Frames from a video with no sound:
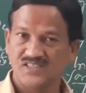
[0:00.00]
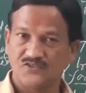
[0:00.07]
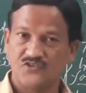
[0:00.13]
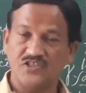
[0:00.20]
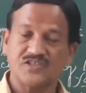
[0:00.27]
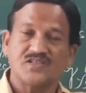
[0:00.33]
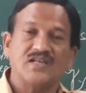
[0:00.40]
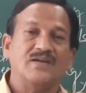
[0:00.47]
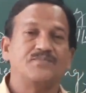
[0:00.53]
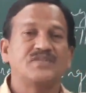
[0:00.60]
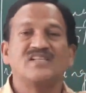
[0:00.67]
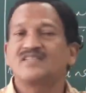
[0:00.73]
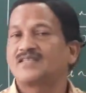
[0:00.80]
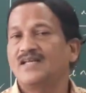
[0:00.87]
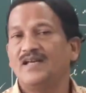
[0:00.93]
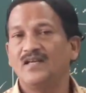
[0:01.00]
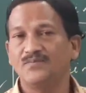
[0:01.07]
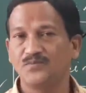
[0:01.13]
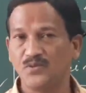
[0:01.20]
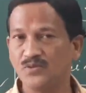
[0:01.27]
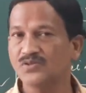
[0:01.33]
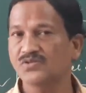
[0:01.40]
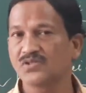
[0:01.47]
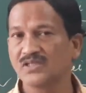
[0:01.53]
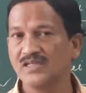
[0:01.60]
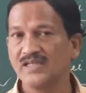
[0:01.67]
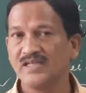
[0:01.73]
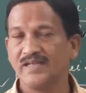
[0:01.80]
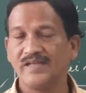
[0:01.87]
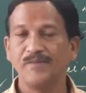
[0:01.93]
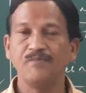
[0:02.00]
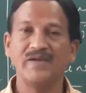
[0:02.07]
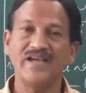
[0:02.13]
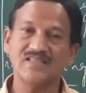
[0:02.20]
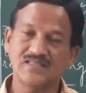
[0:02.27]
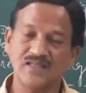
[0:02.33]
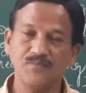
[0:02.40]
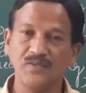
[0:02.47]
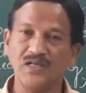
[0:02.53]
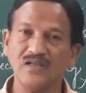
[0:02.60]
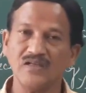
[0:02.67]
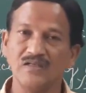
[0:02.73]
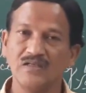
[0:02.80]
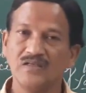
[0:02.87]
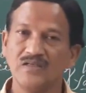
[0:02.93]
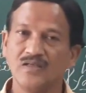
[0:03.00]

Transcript: just after sale of goods. He makes the bill